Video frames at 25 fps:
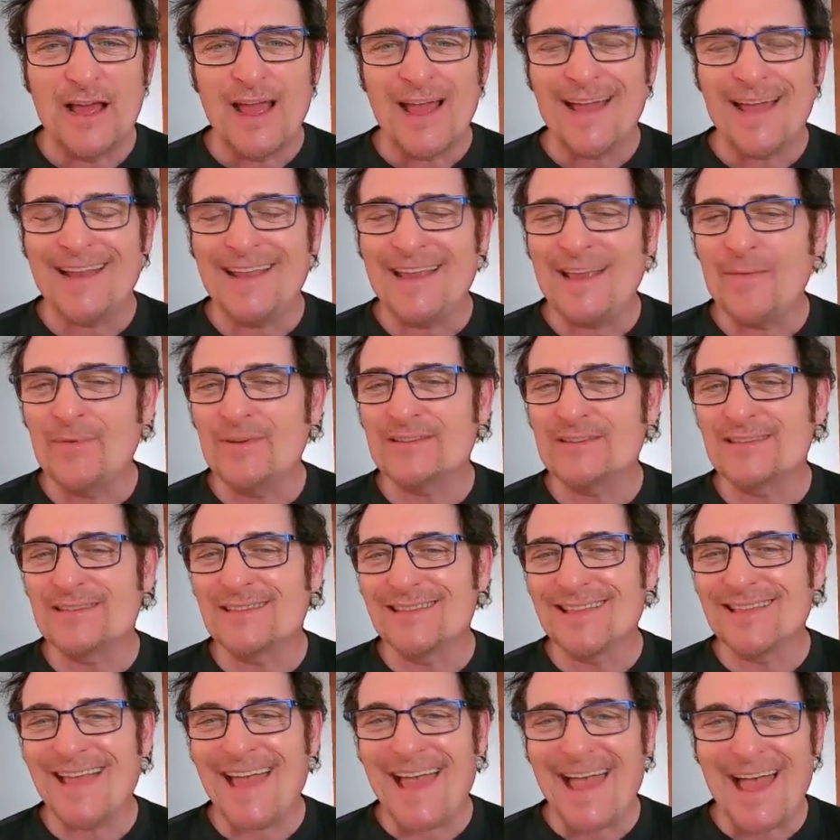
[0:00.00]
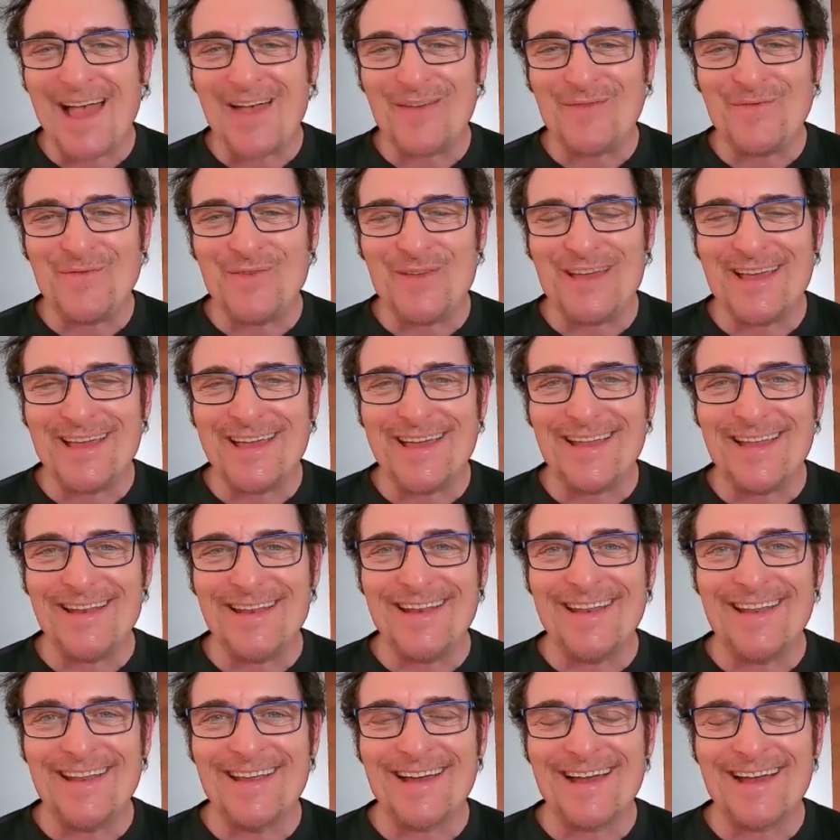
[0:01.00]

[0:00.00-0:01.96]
And he was laughing.